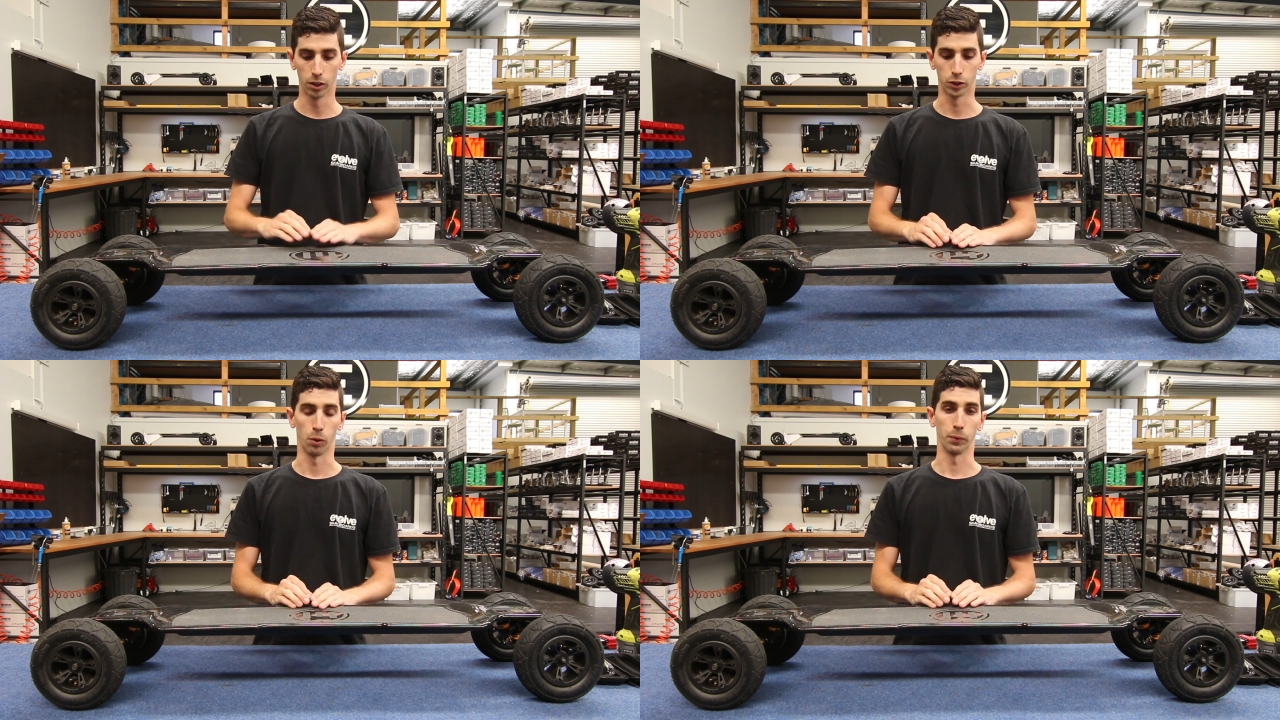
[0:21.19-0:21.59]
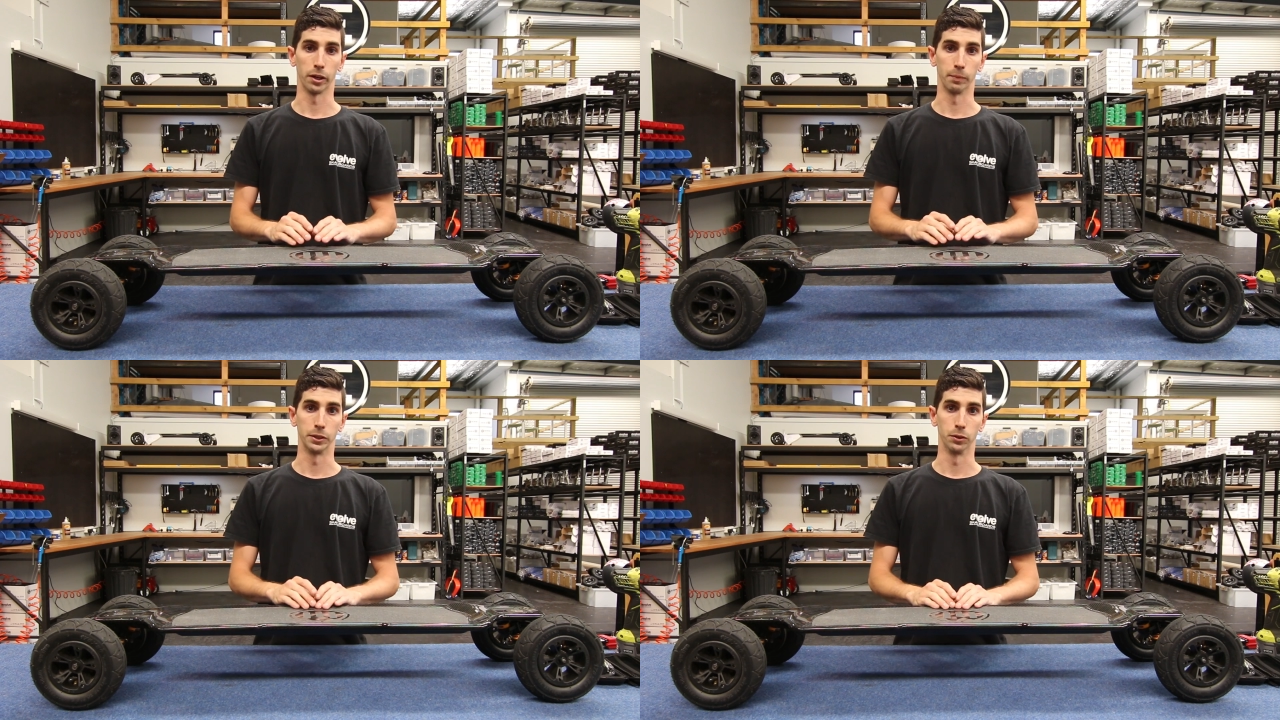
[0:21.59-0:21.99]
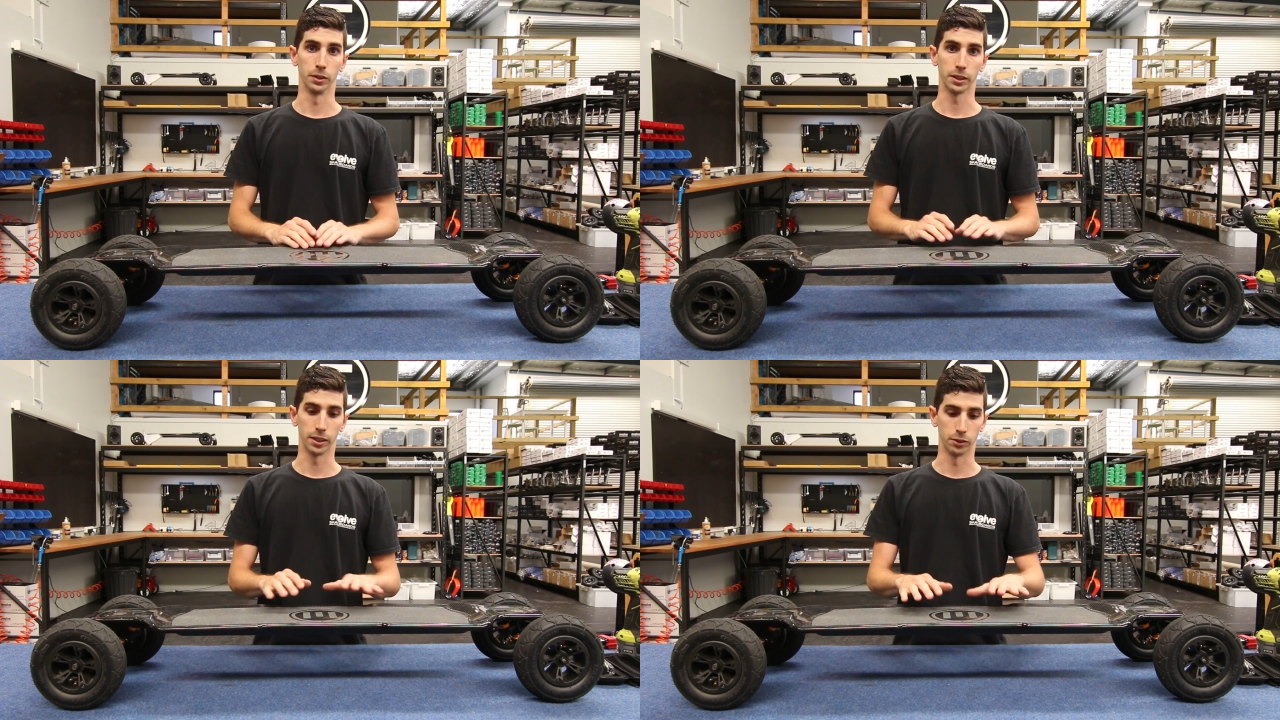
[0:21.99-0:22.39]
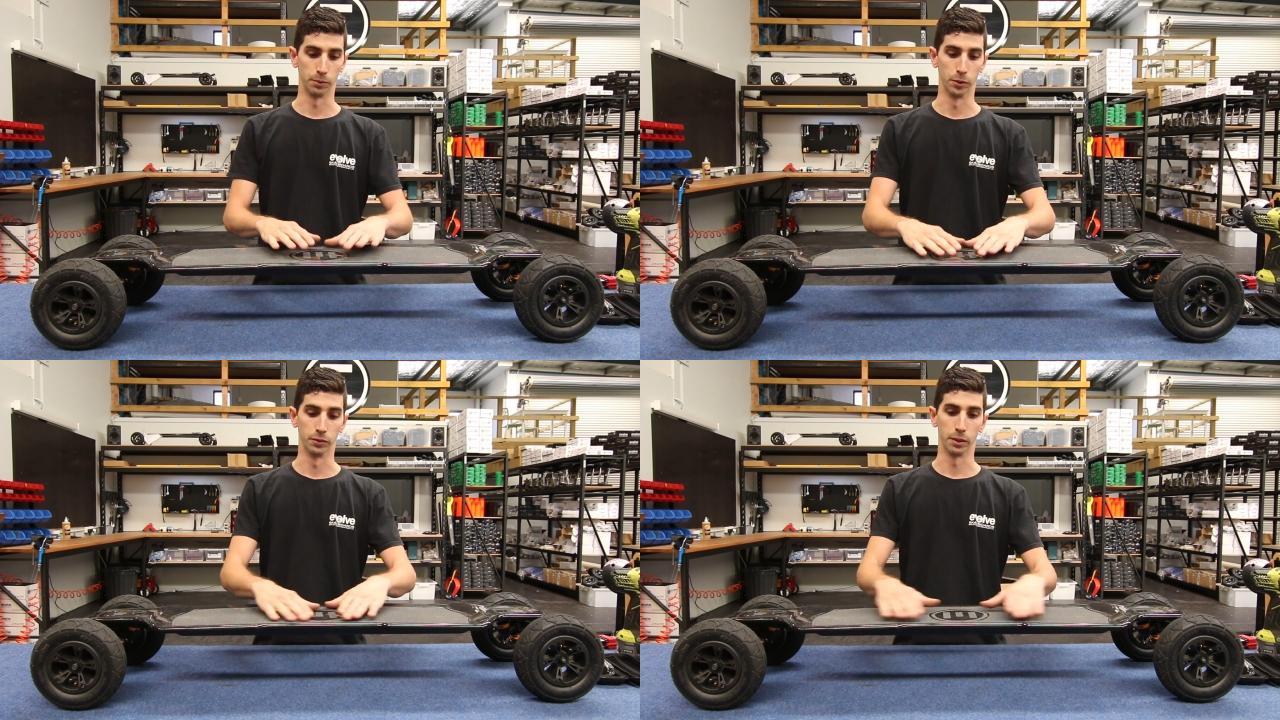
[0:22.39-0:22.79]
So what we're going to be doing is
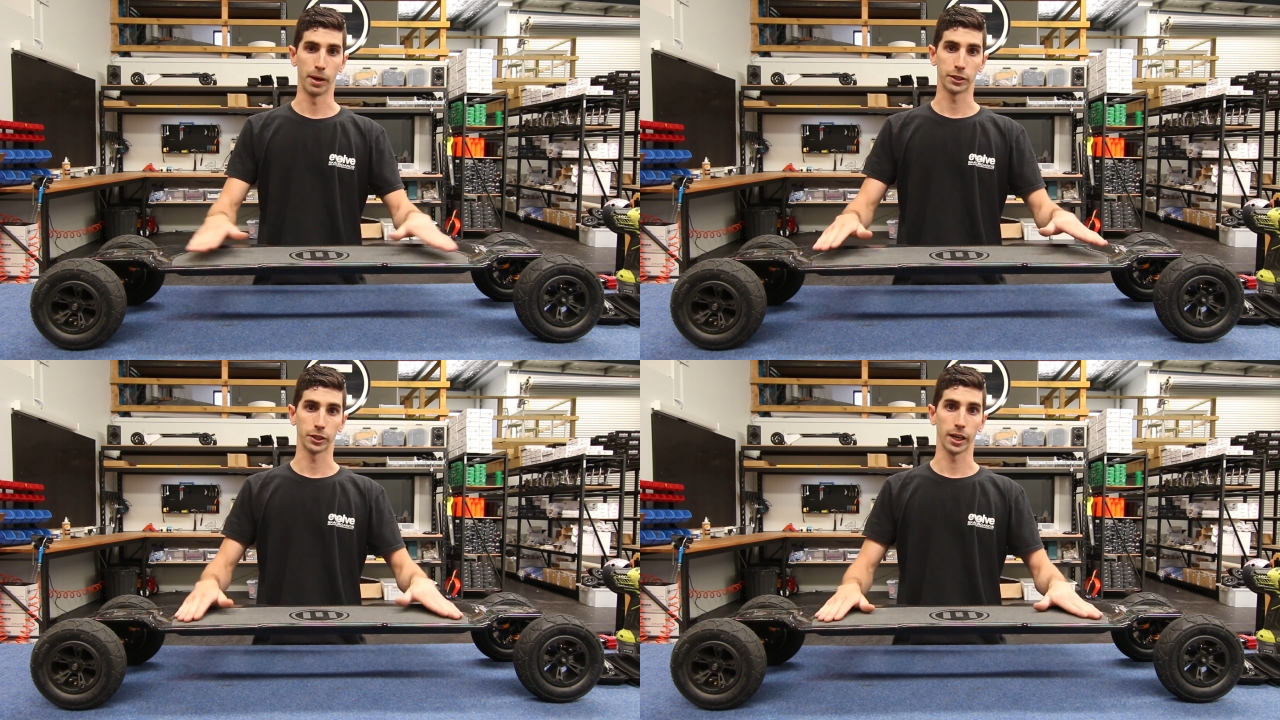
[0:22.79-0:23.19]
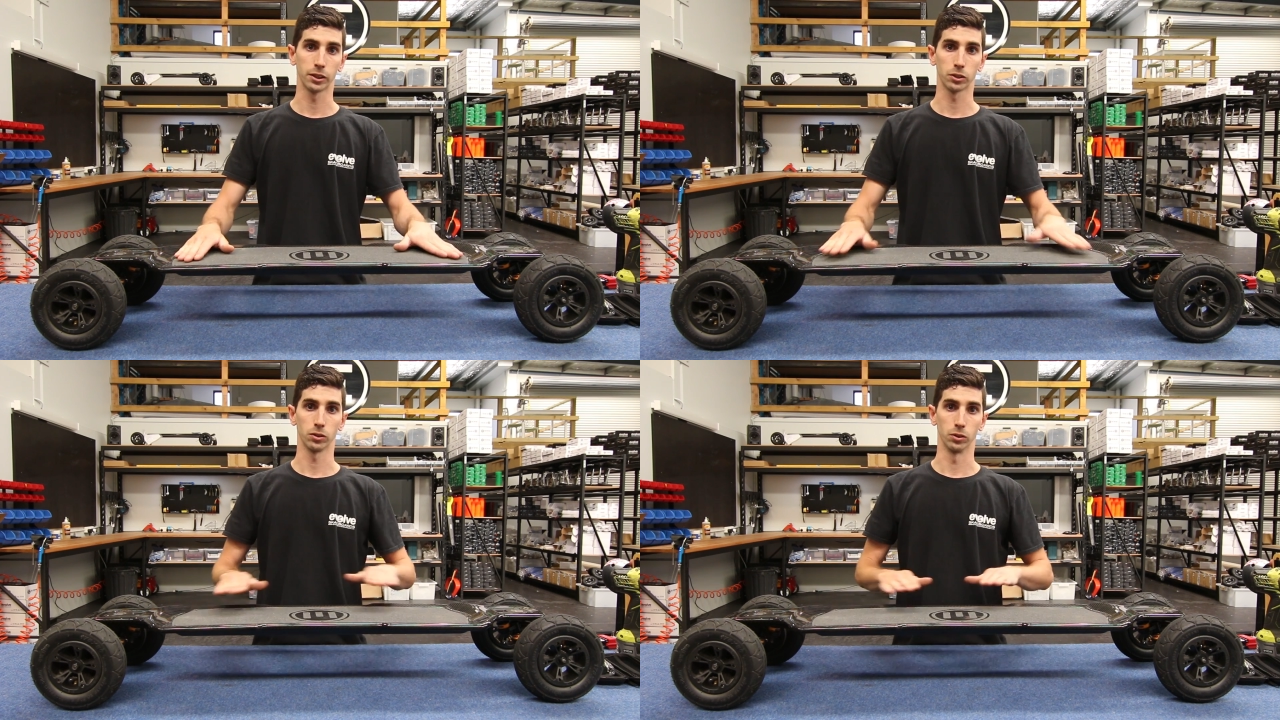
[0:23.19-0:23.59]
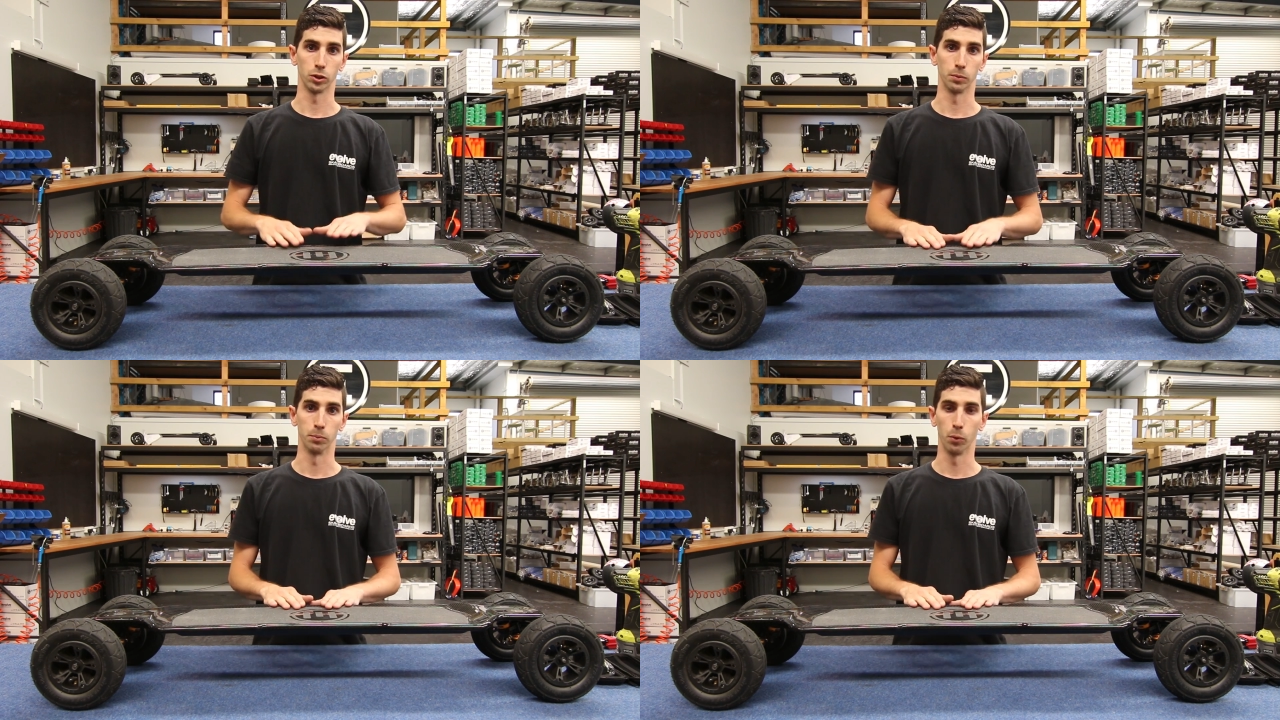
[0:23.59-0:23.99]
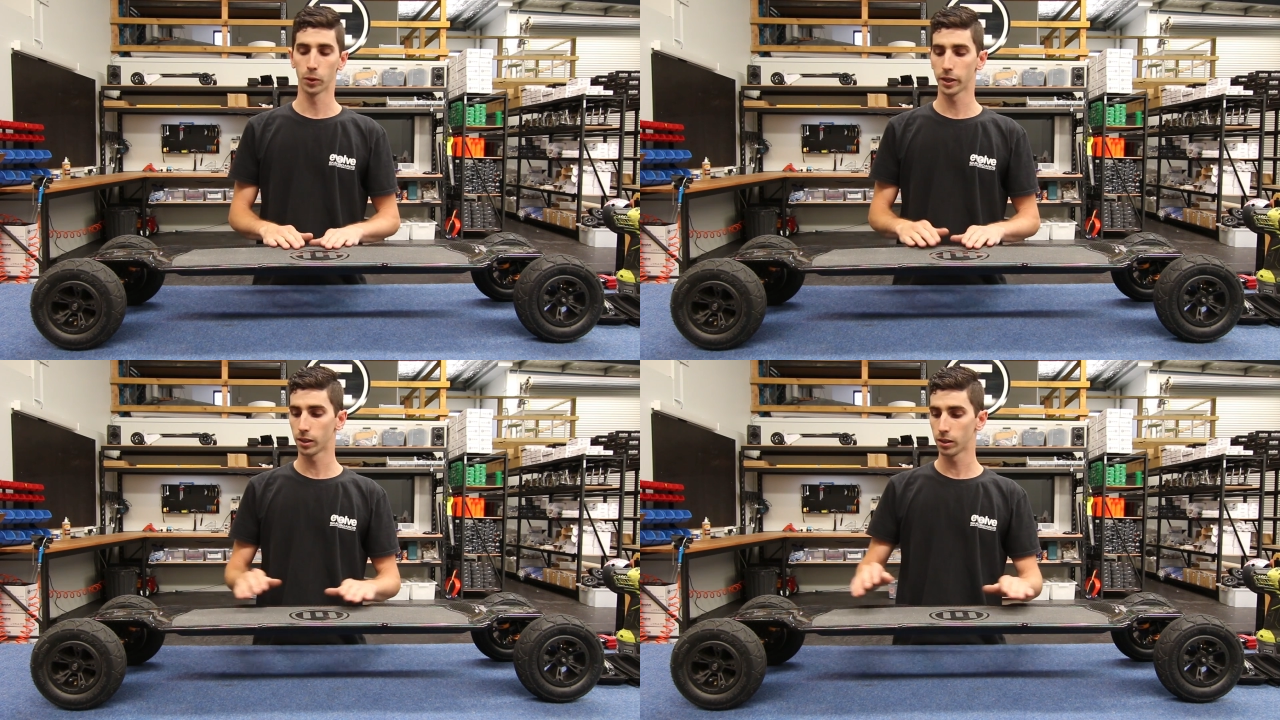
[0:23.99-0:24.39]
removing the battery case on top of the
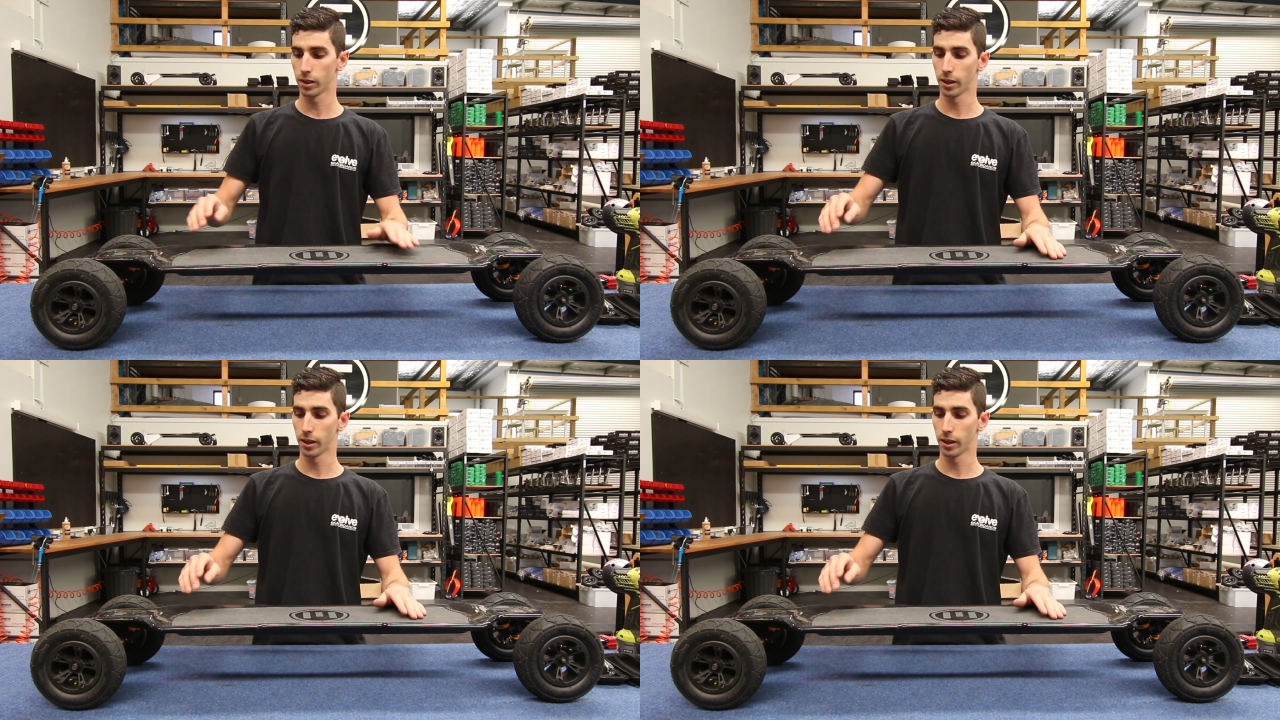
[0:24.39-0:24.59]
board here,